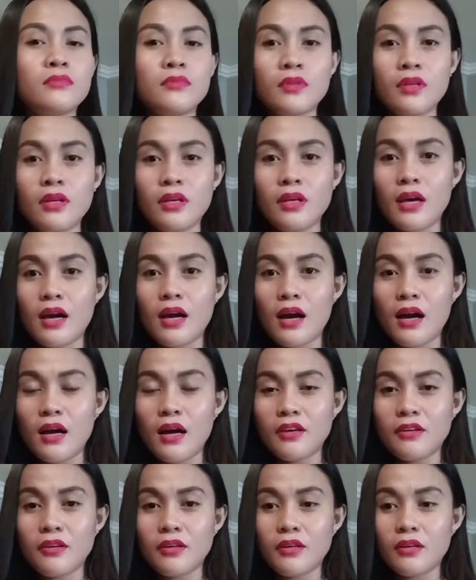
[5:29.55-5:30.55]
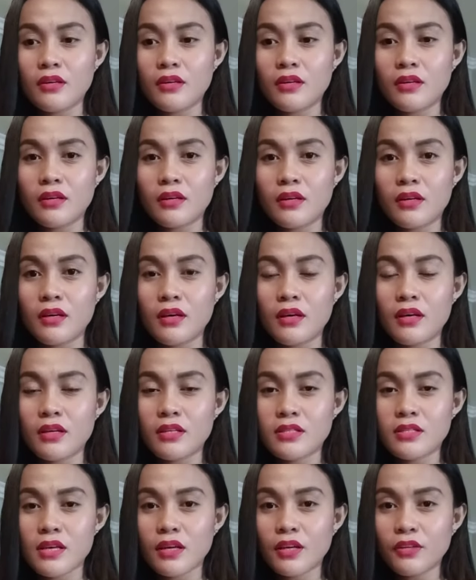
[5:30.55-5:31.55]
yeah, at the
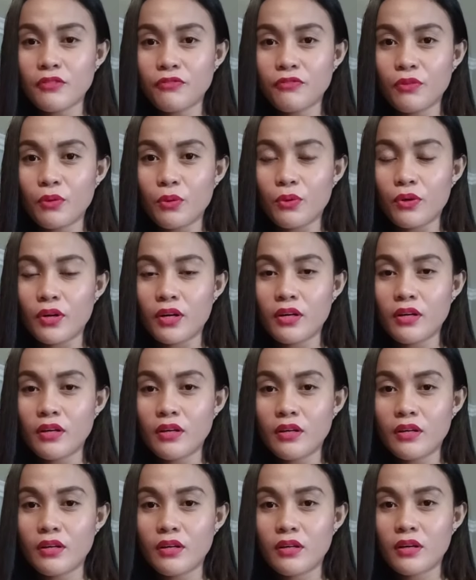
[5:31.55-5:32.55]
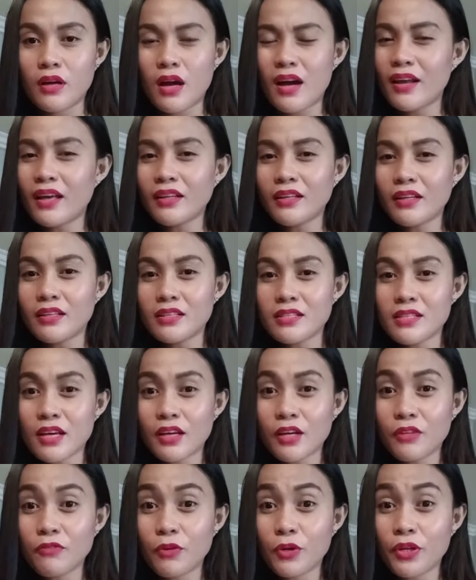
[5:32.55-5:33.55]
second floor, not in the
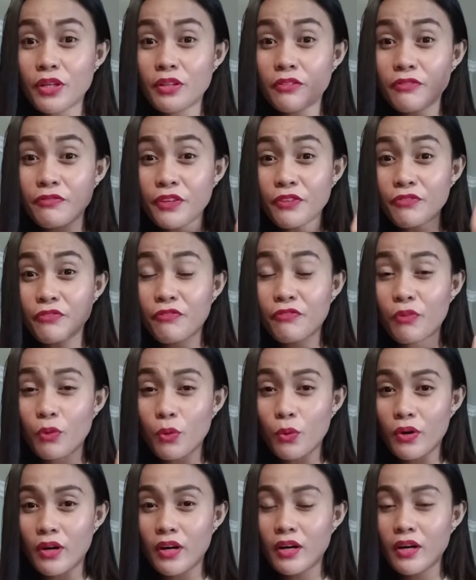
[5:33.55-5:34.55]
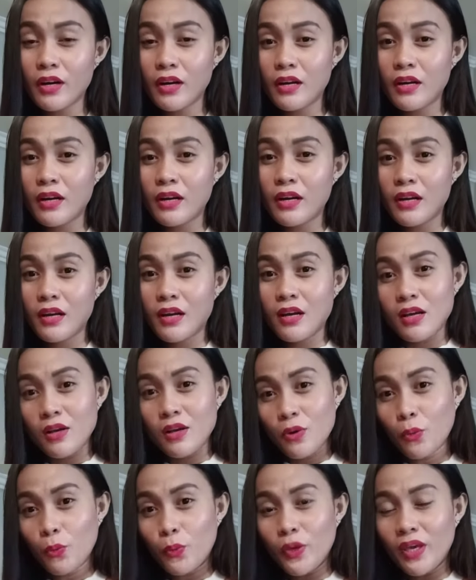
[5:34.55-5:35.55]
second floor, in the 5th floor,
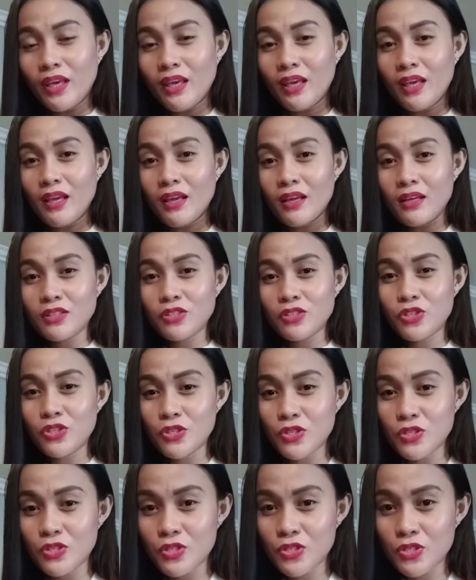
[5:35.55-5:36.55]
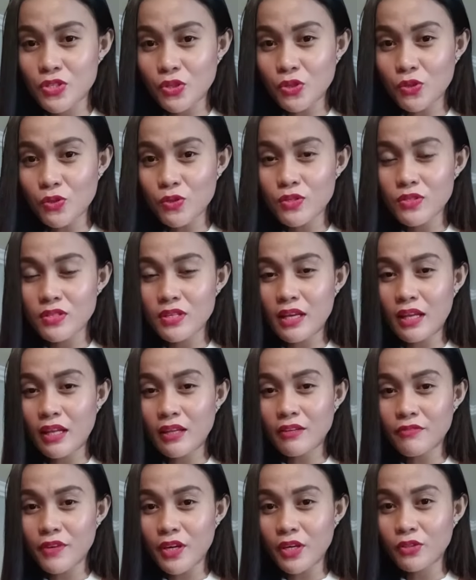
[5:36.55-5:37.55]
we just used the
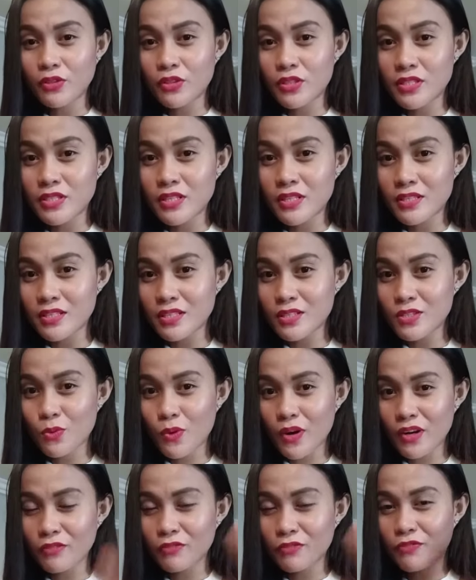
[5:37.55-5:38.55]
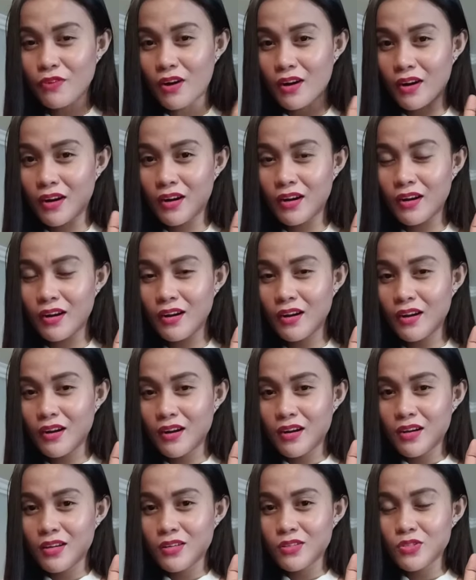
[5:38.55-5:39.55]
elevator since it's quite far.
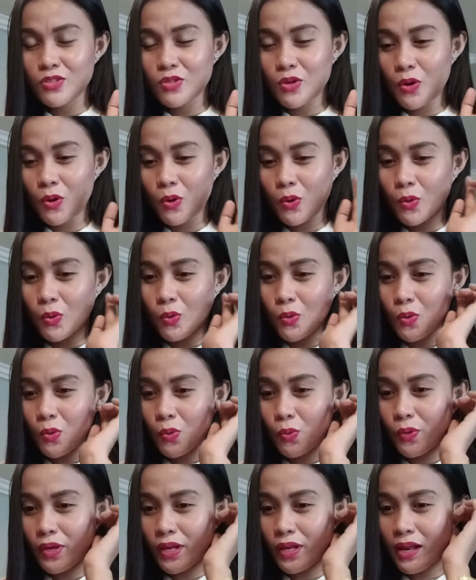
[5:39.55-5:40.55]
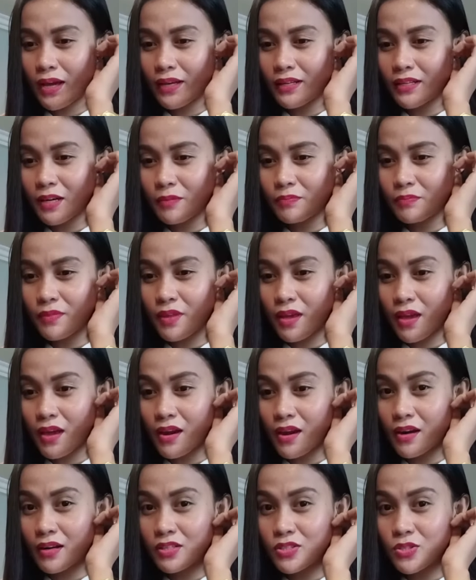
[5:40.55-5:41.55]
So we lined up
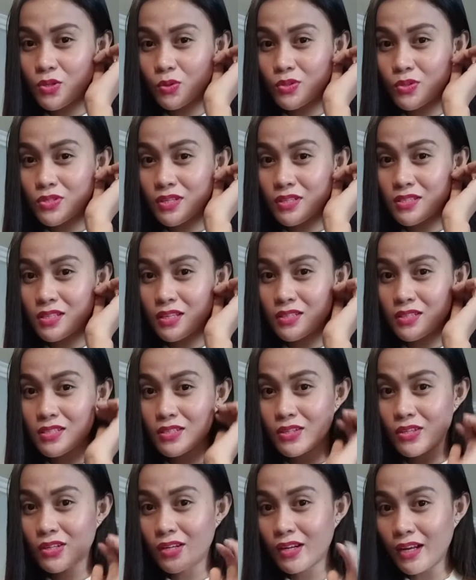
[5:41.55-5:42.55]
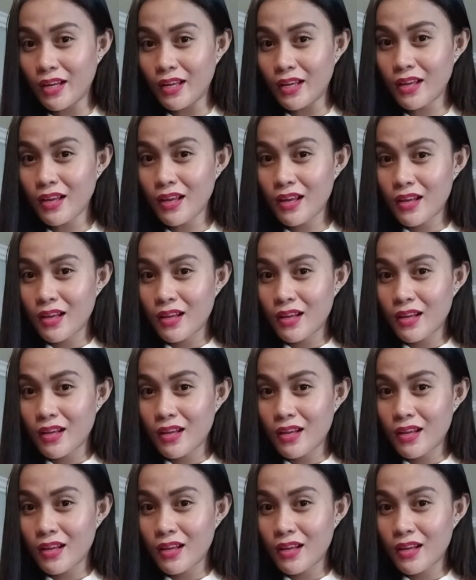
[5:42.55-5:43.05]
there. So since it's early,